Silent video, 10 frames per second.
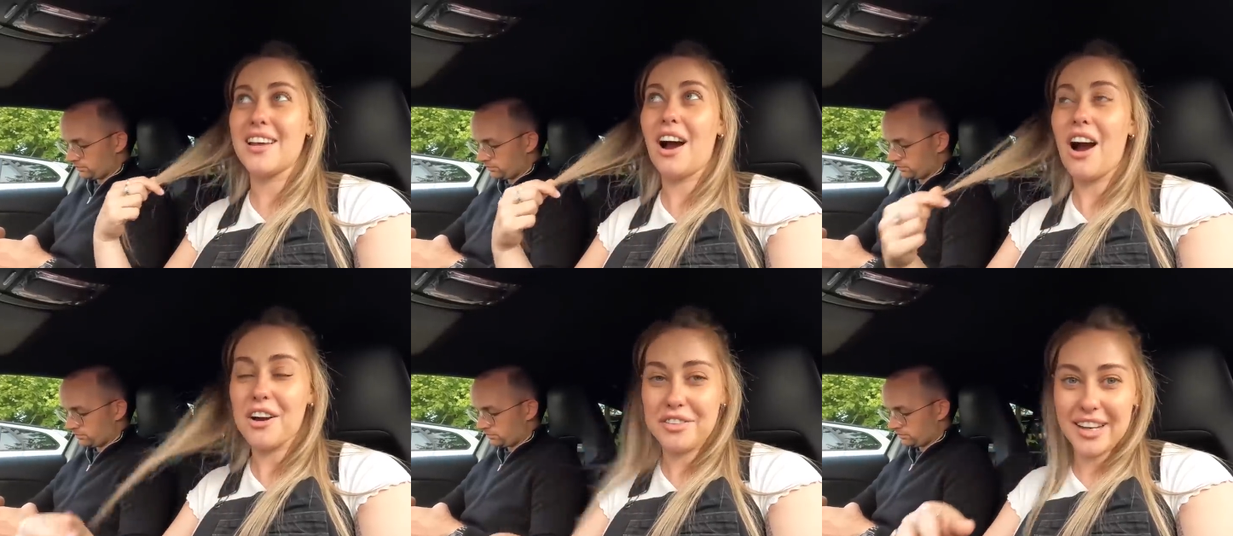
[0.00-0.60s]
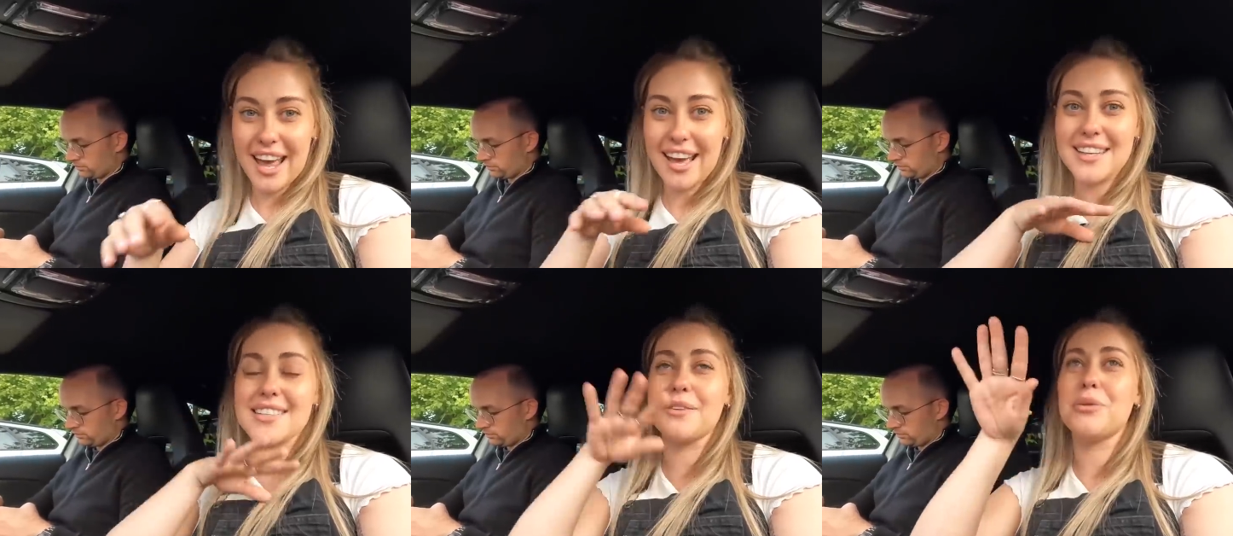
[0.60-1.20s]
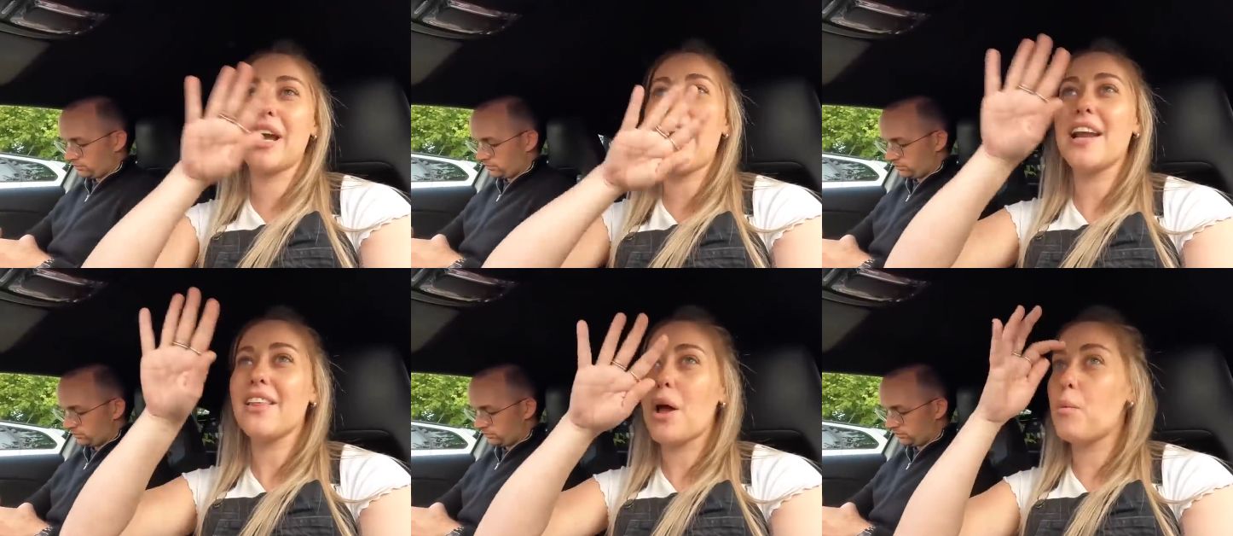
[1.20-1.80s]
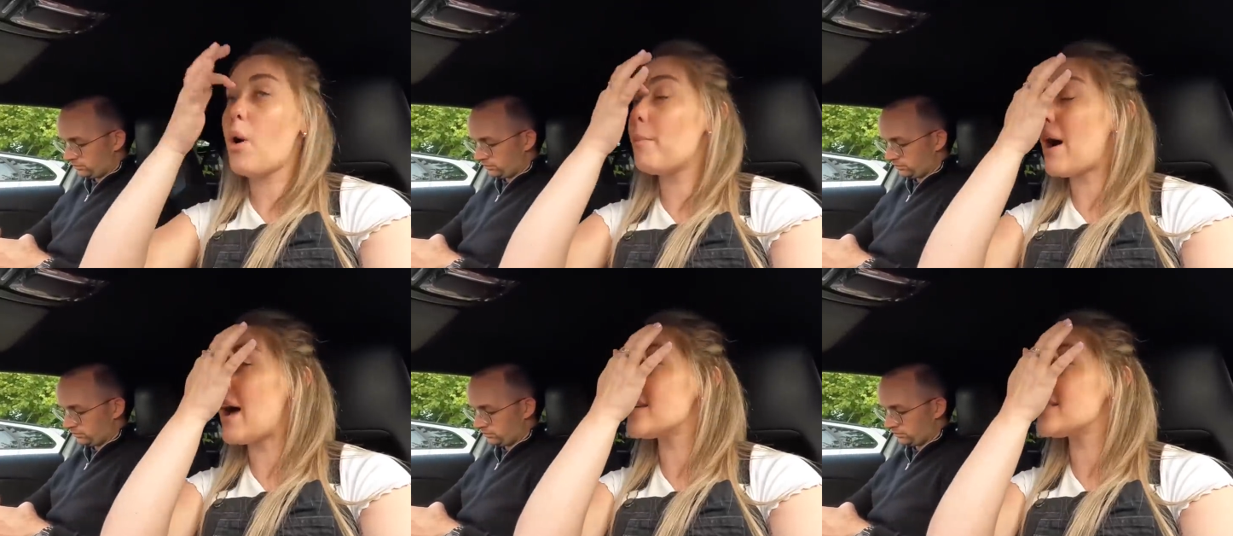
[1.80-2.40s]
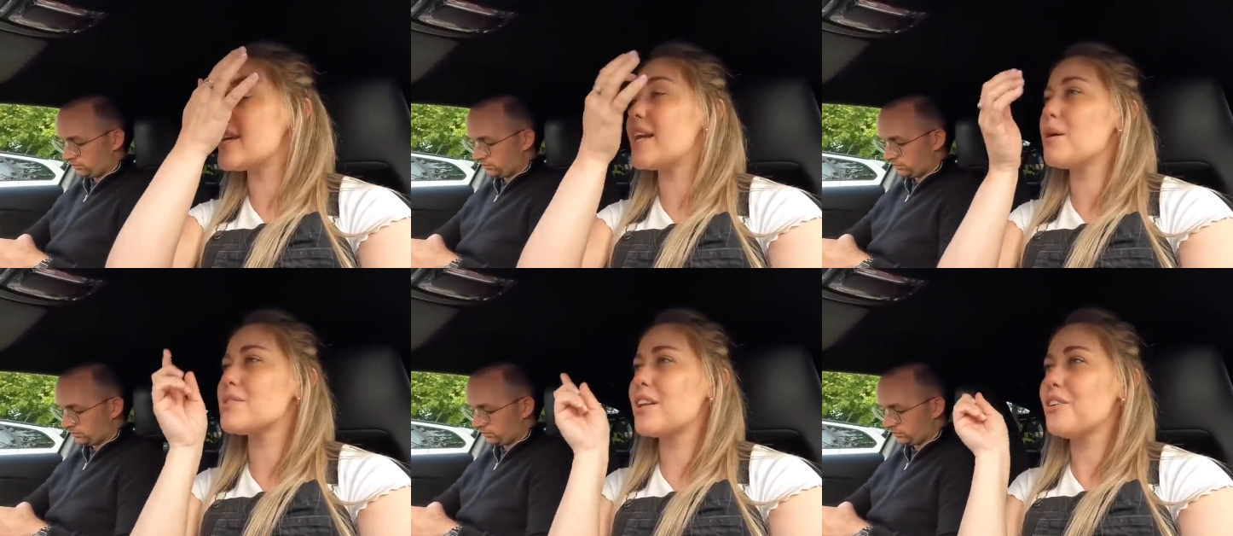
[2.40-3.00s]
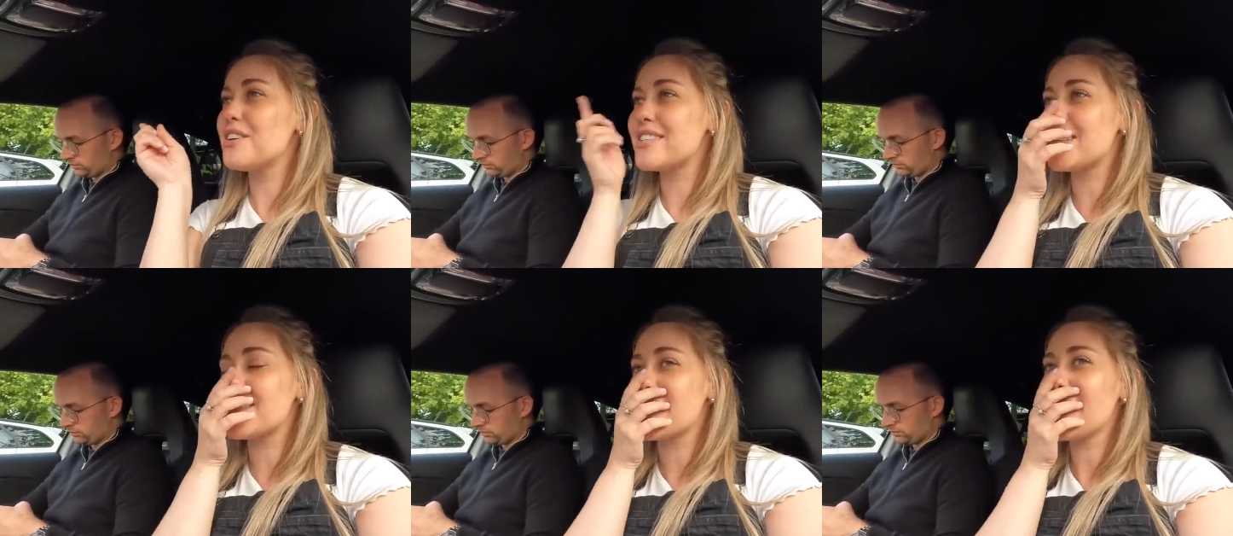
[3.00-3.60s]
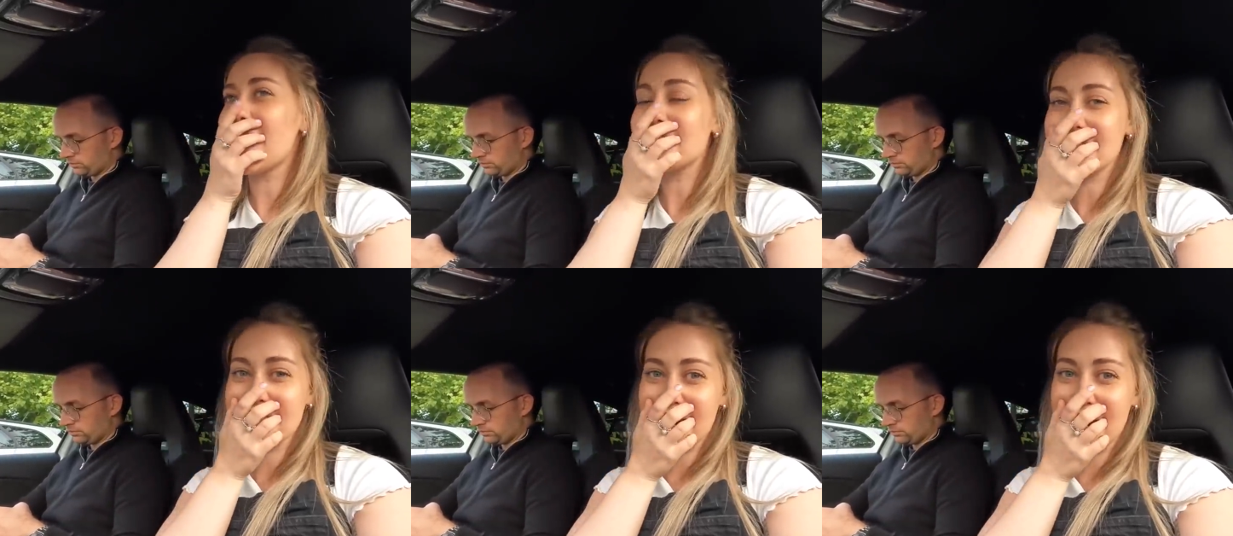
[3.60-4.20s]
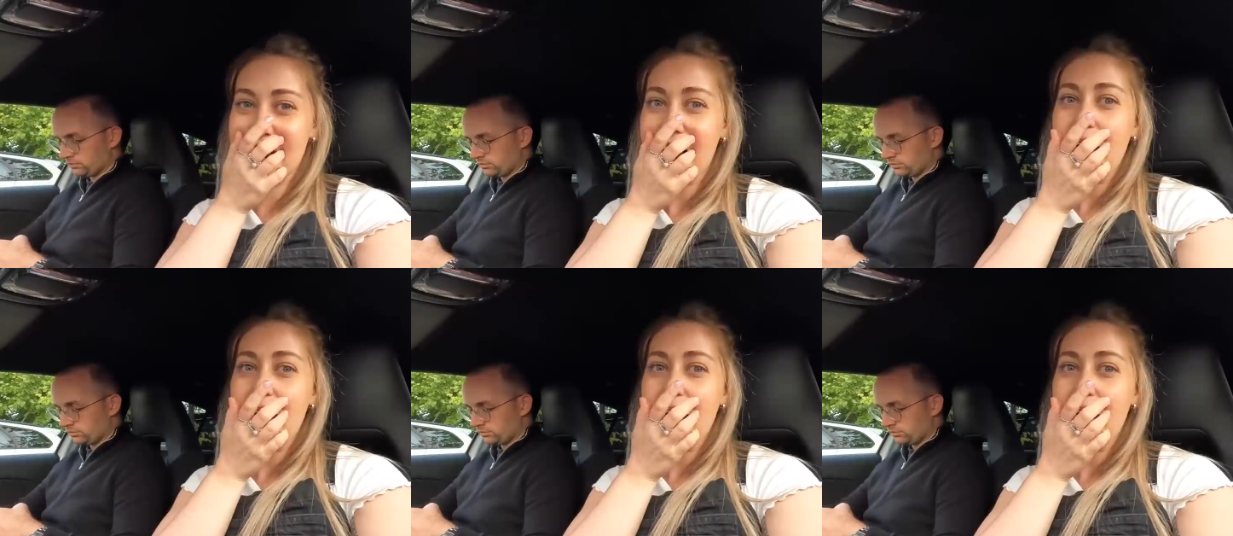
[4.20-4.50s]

Speaker 1: Harvey Nicks and we kind of like walked past it and I was like, Luce, there's sunglasses there.